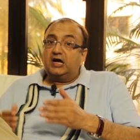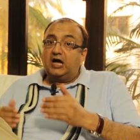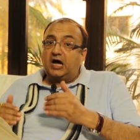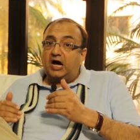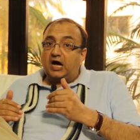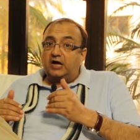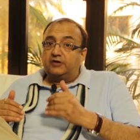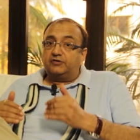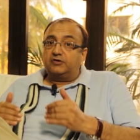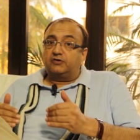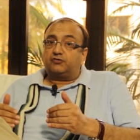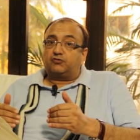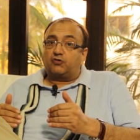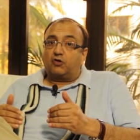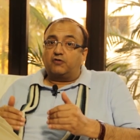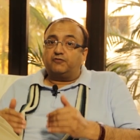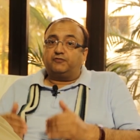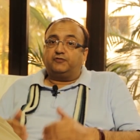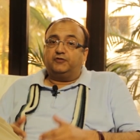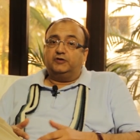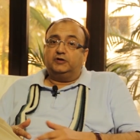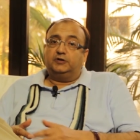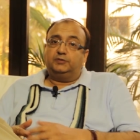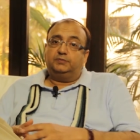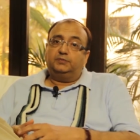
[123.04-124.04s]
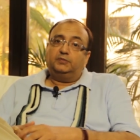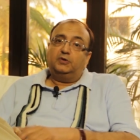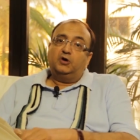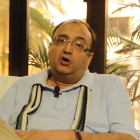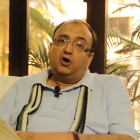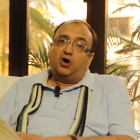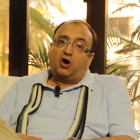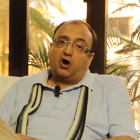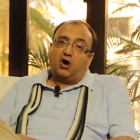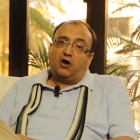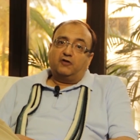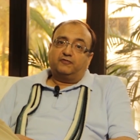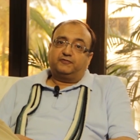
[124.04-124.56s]
one hundred crore
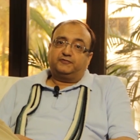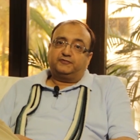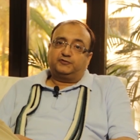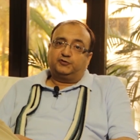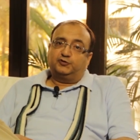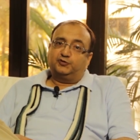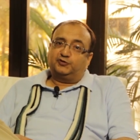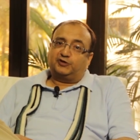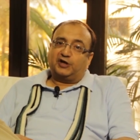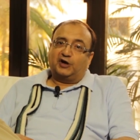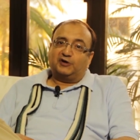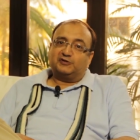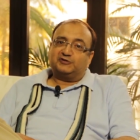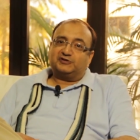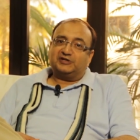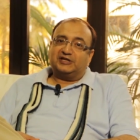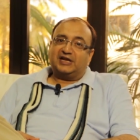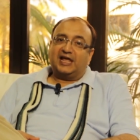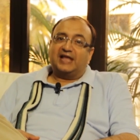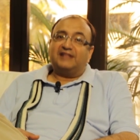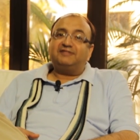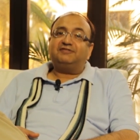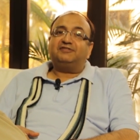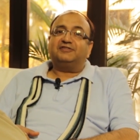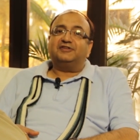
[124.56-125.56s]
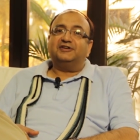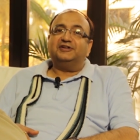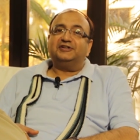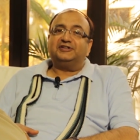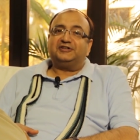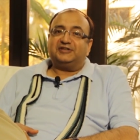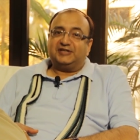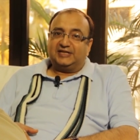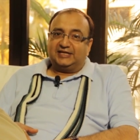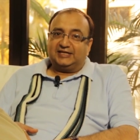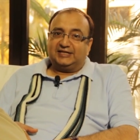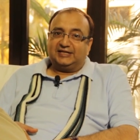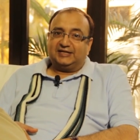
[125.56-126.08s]
film of two thousand
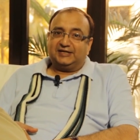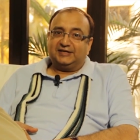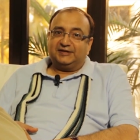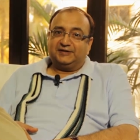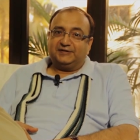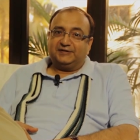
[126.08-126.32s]
thirteen.